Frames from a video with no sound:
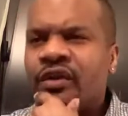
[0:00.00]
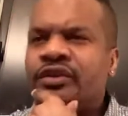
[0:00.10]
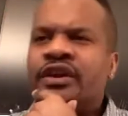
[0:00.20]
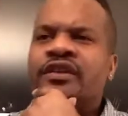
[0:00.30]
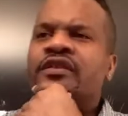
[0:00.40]

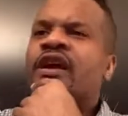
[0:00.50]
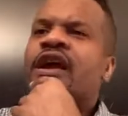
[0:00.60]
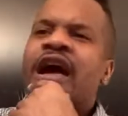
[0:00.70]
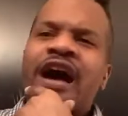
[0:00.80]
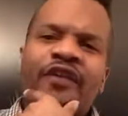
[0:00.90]
And
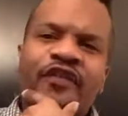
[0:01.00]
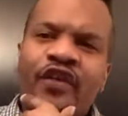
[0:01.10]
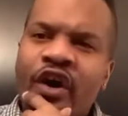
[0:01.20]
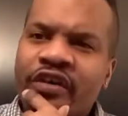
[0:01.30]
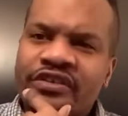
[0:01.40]
how
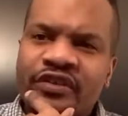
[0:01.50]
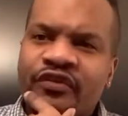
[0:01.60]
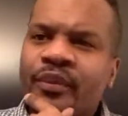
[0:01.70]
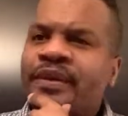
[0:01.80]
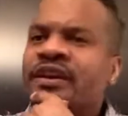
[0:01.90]
far is it
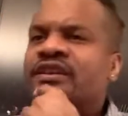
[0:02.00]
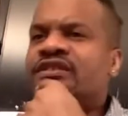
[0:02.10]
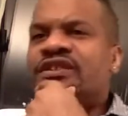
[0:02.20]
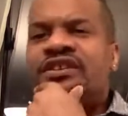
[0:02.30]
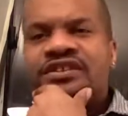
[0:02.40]
from here to
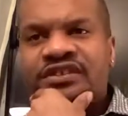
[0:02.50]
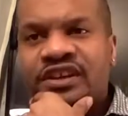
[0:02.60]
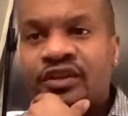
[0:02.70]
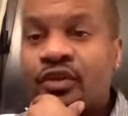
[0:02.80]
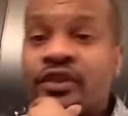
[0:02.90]
D.C.
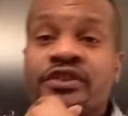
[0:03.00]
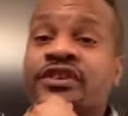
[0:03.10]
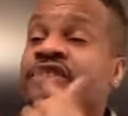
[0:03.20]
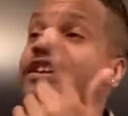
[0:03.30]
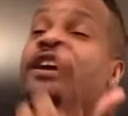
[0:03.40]
and all this? Because
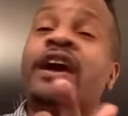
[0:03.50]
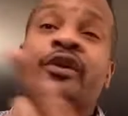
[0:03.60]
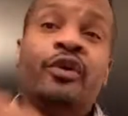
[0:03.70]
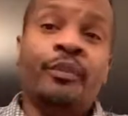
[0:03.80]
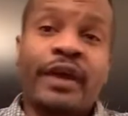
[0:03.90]
he got to
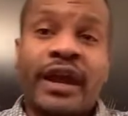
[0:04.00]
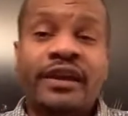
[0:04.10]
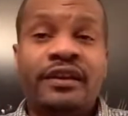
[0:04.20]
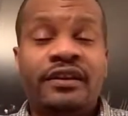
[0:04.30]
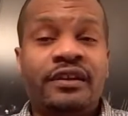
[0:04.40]
go back
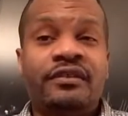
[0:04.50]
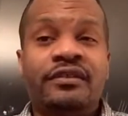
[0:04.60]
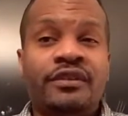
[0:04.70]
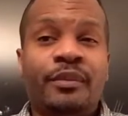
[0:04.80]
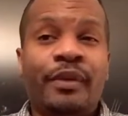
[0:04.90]
and get
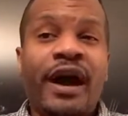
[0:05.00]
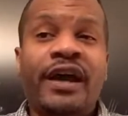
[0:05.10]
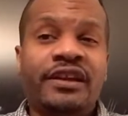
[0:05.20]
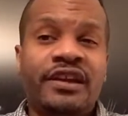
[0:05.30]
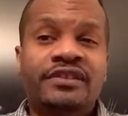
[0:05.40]
the body
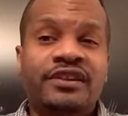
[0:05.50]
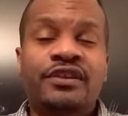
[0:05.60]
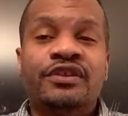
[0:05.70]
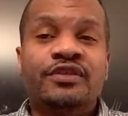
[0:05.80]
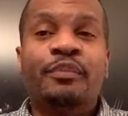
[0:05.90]
that's under
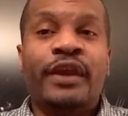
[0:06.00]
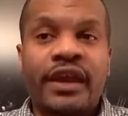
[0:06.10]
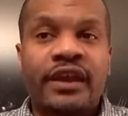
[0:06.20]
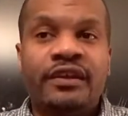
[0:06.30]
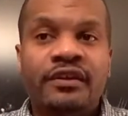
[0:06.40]
his
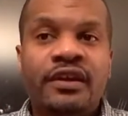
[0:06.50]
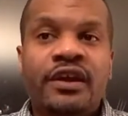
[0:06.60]
bed.